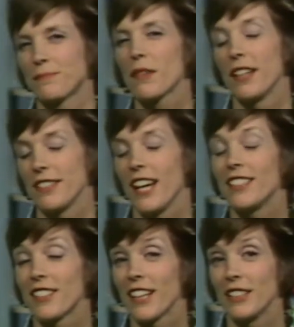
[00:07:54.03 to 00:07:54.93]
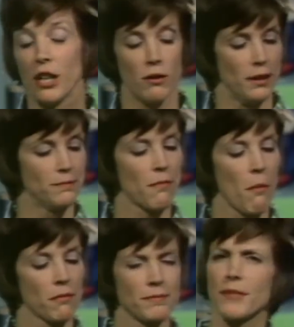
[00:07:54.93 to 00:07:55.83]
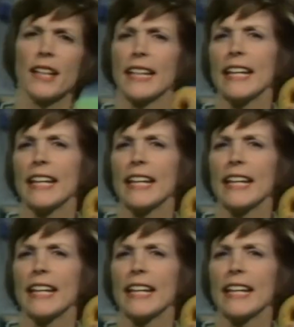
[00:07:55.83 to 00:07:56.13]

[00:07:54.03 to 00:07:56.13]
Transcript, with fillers: It tastes like a donut. It